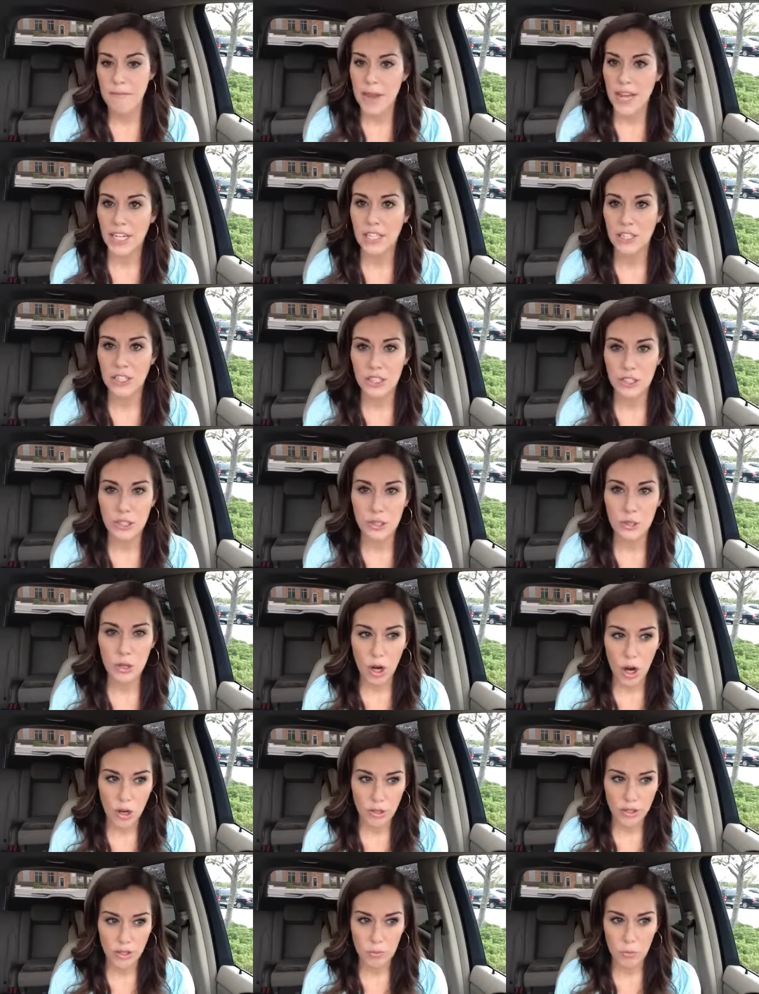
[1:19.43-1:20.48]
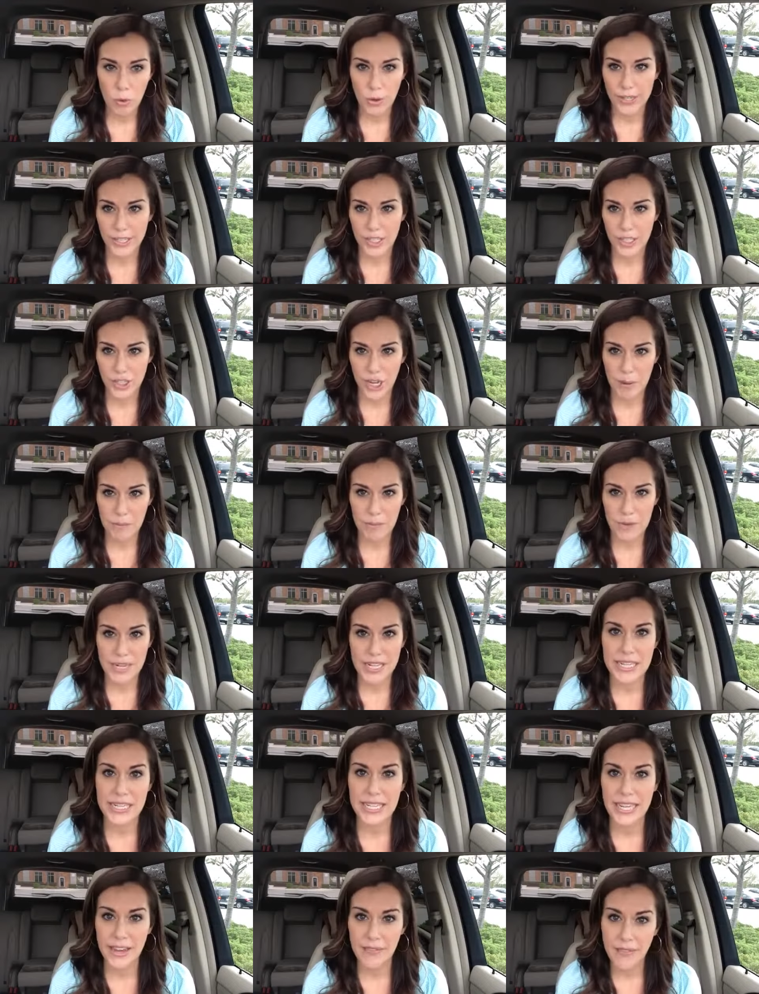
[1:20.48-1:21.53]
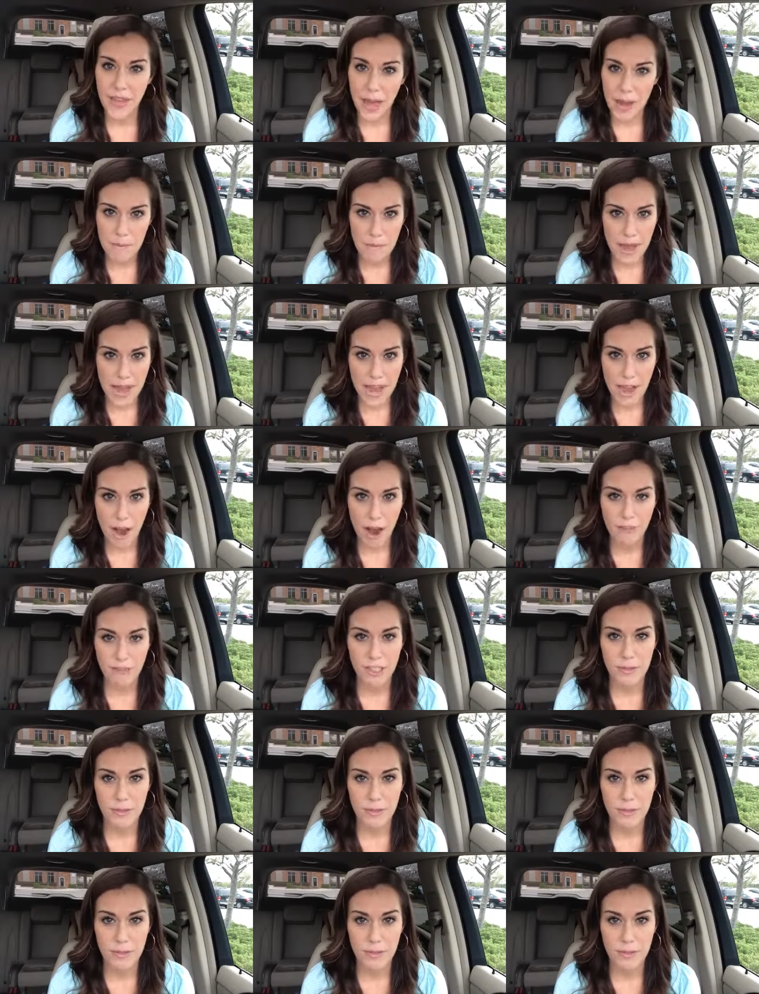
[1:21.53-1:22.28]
Make sure you call your mortgage company and get that payoff